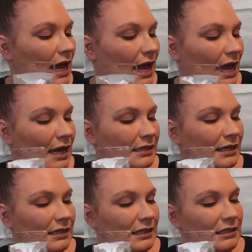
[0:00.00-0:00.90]

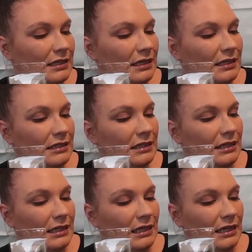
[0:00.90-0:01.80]
And this is
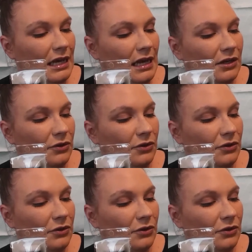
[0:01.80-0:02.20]
the